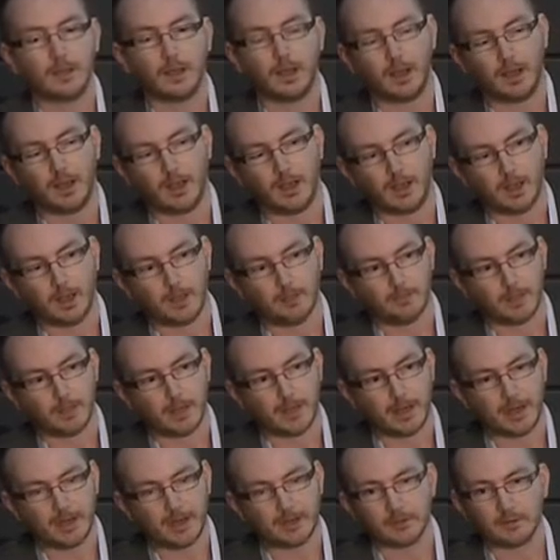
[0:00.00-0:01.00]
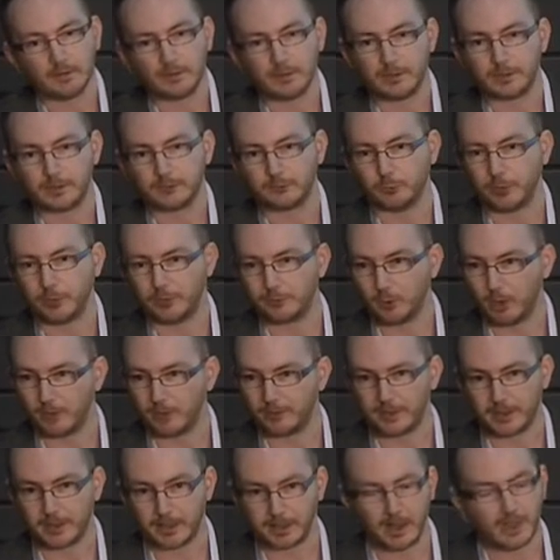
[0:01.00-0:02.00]
And that's the reason why I
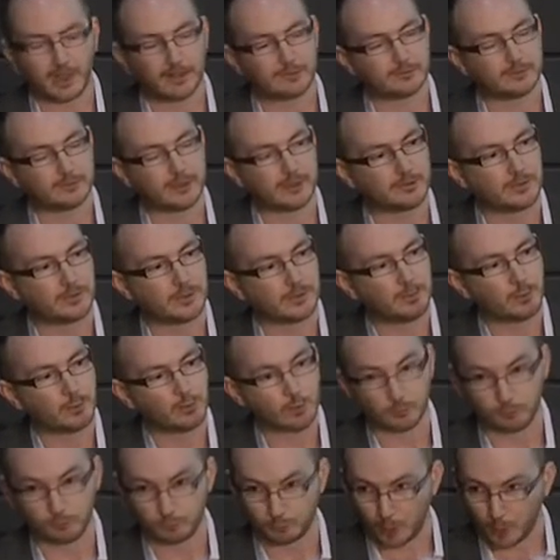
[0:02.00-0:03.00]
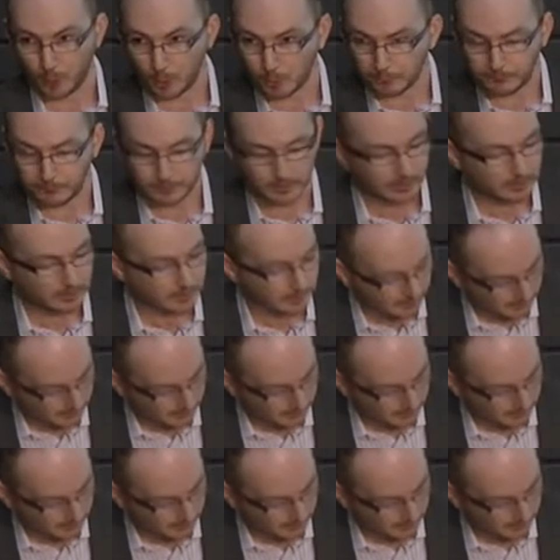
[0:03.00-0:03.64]
think it has such an important role for